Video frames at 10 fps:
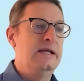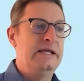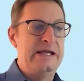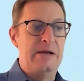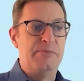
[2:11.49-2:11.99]

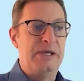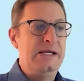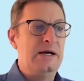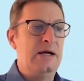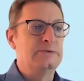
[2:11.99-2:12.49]
EMP
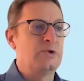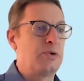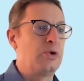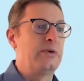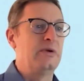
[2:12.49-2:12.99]

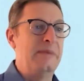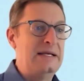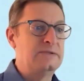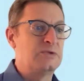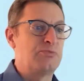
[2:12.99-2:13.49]
Entrepreneurial
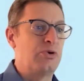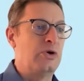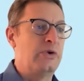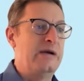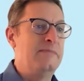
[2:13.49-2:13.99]
Masters
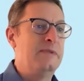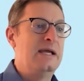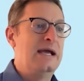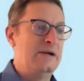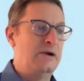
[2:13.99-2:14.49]
Program
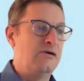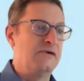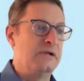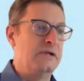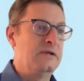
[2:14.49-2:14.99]
at Harvard.